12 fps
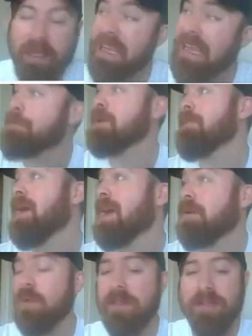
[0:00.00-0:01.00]
Keep in mind
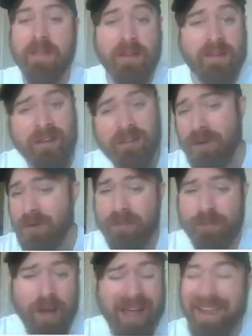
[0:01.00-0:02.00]
with this, if you're
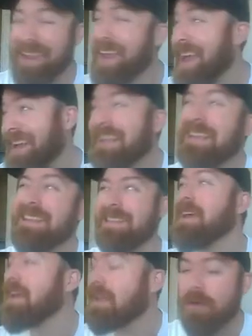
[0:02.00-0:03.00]
buying anything,
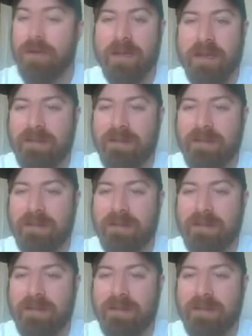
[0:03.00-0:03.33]
you could get